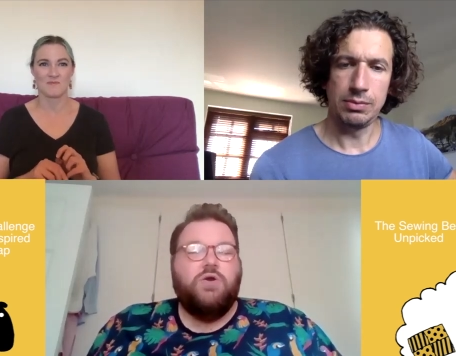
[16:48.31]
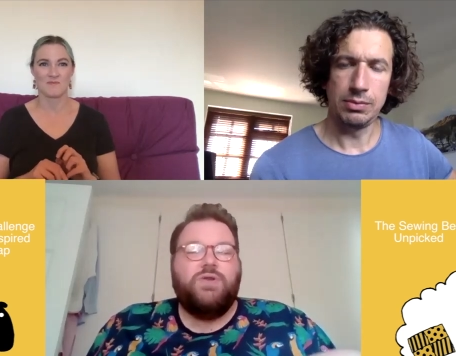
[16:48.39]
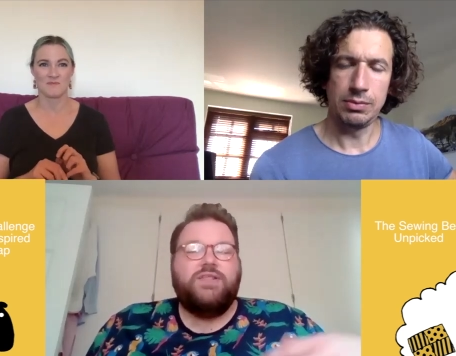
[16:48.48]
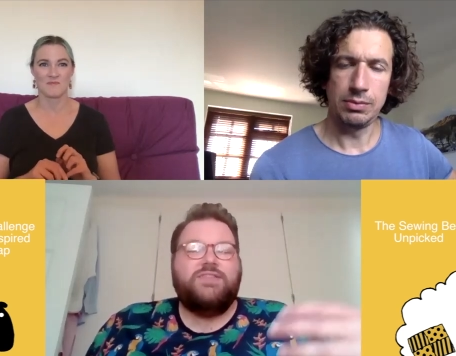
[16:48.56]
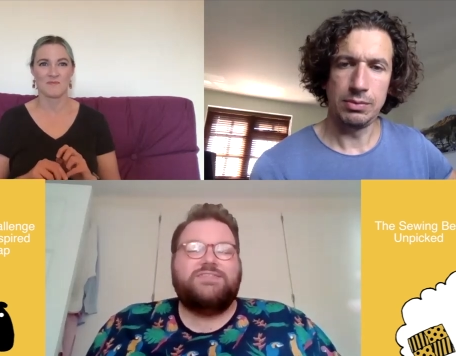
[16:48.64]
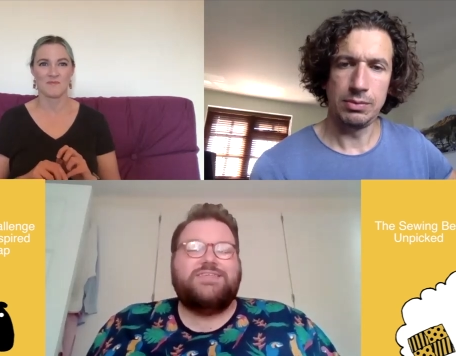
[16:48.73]

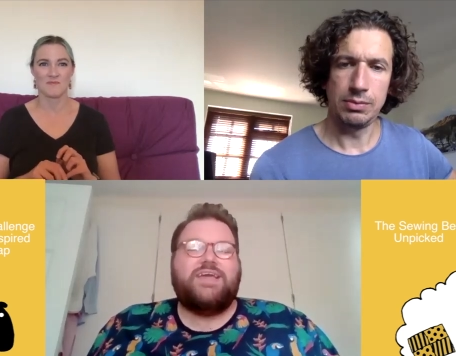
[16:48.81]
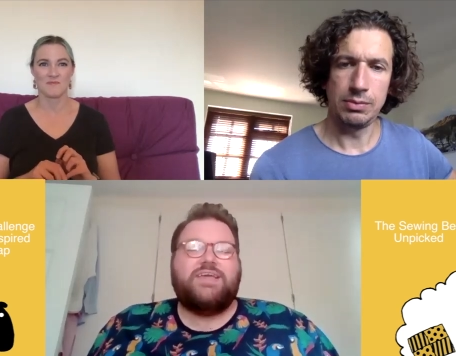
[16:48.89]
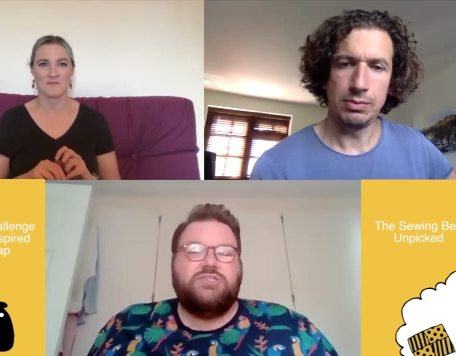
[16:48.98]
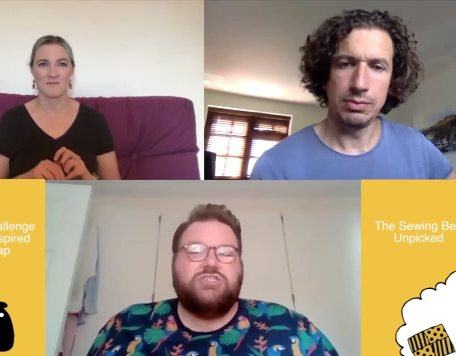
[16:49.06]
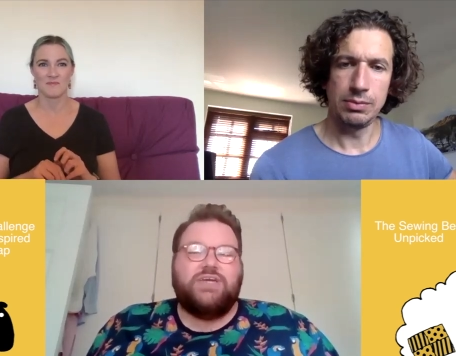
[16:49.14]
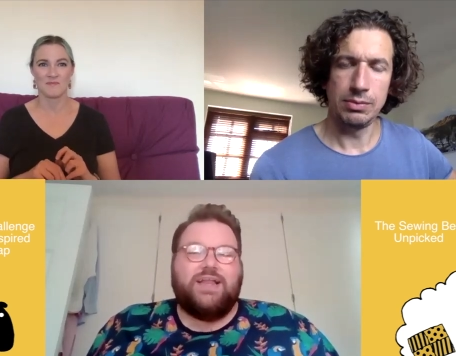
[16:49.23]
Speaker 1: Well, in the
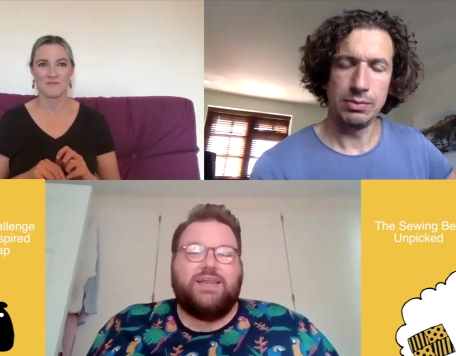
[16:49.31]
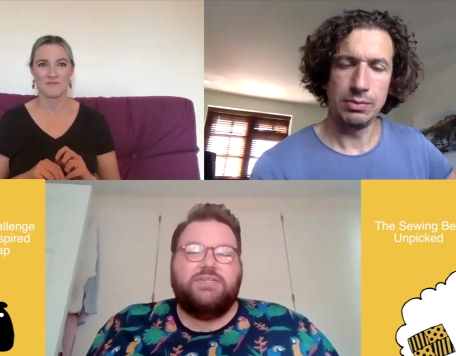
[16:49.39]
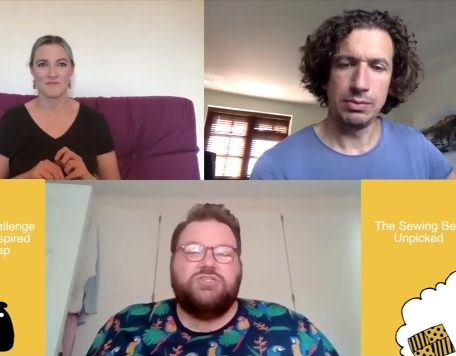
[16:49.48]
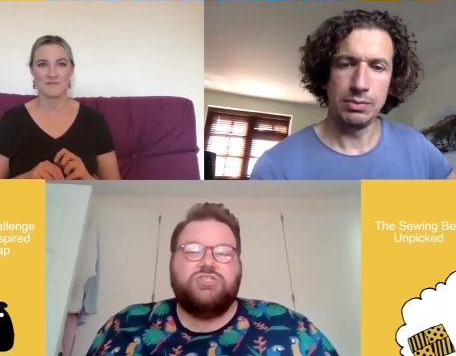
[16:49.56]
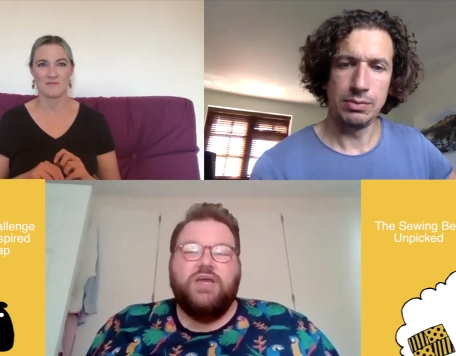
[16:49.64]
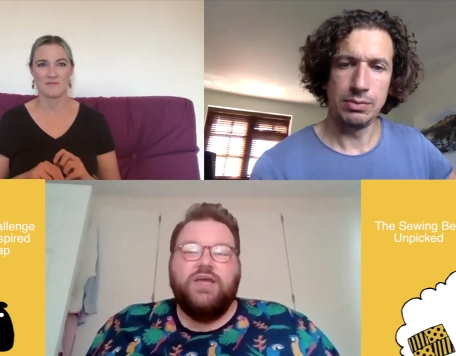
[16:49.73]
second
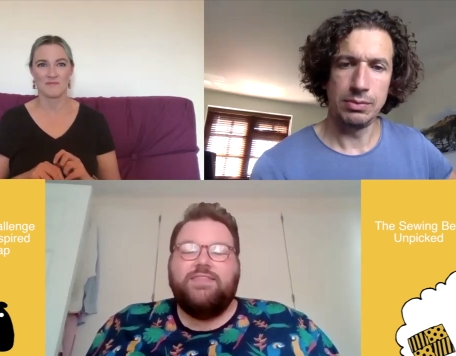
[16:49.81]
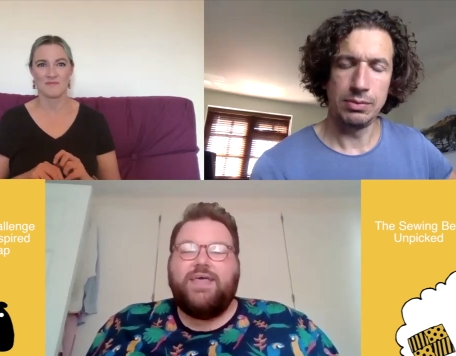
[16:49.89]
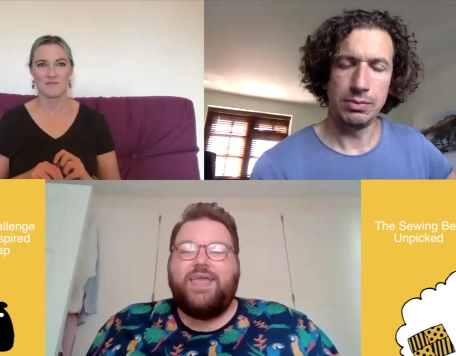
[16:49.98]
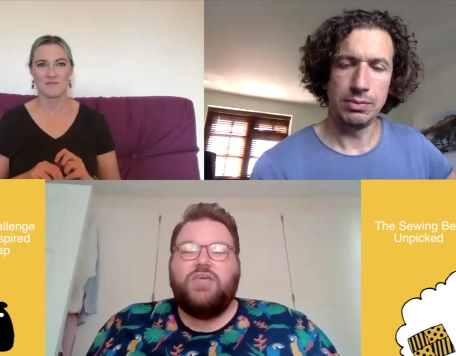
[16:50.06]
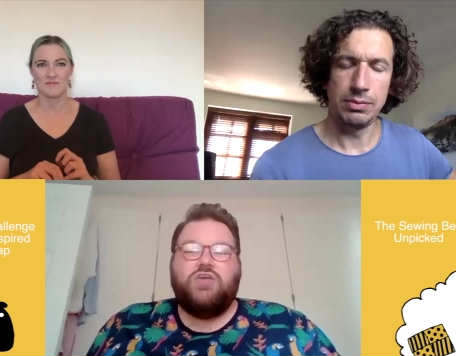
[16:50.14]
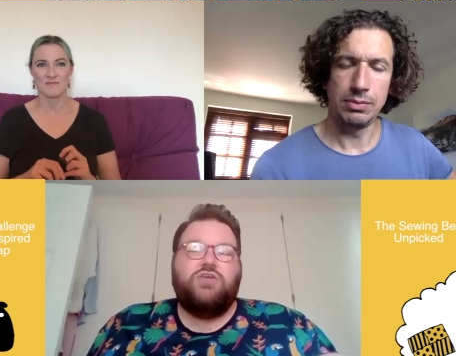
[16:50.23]
challenge,
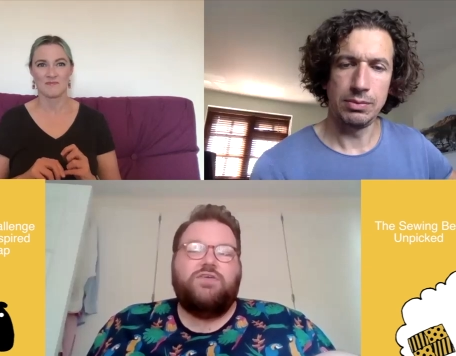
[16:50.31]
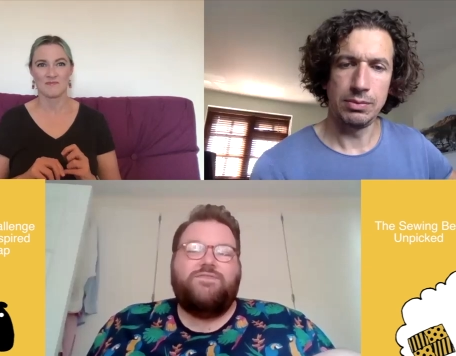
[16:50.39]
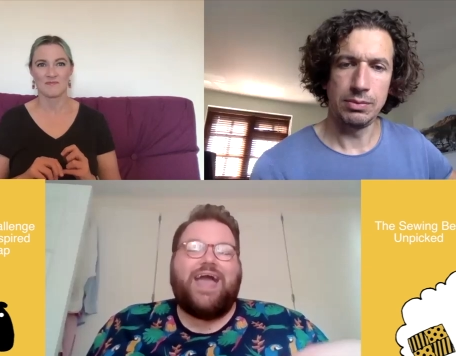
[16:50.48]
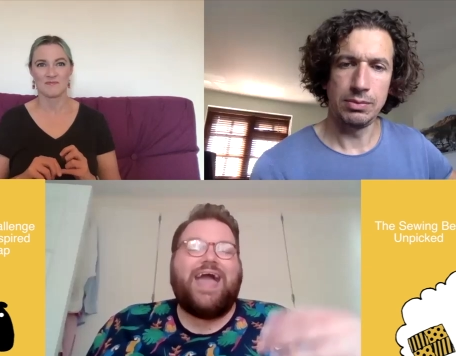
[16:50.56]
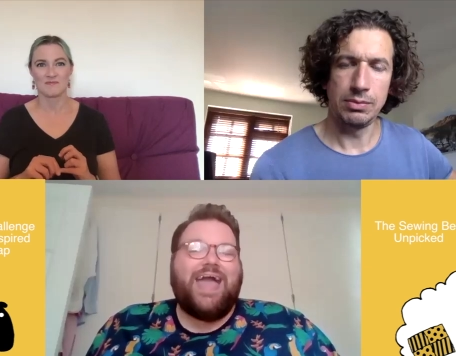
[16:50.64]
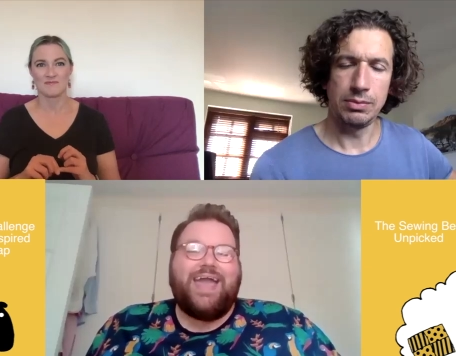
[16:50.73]
they could have
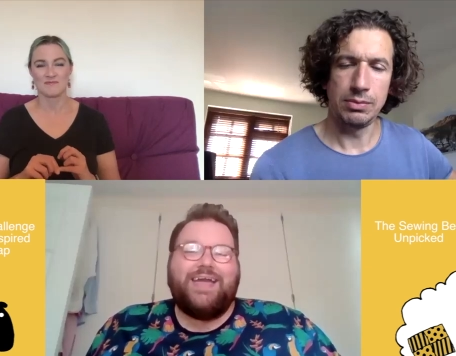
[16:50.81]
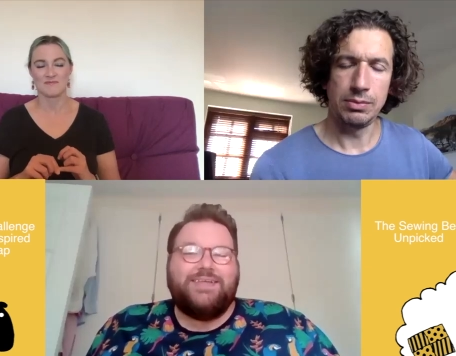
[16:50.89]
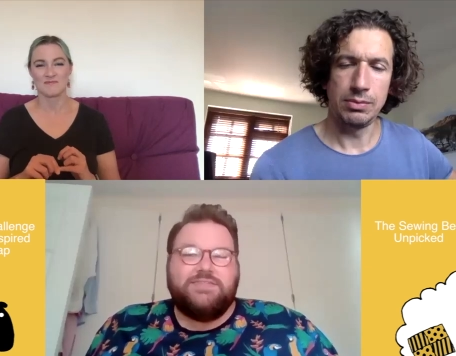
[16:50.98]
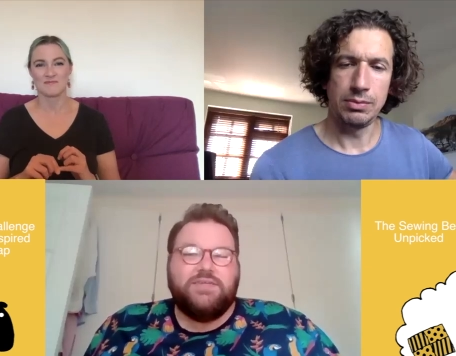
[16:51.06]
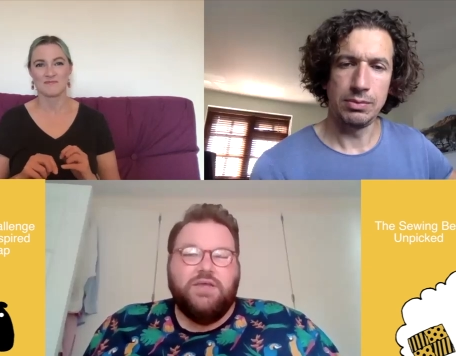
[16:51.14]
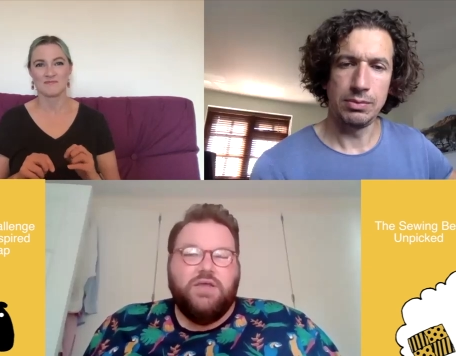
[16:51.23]
had,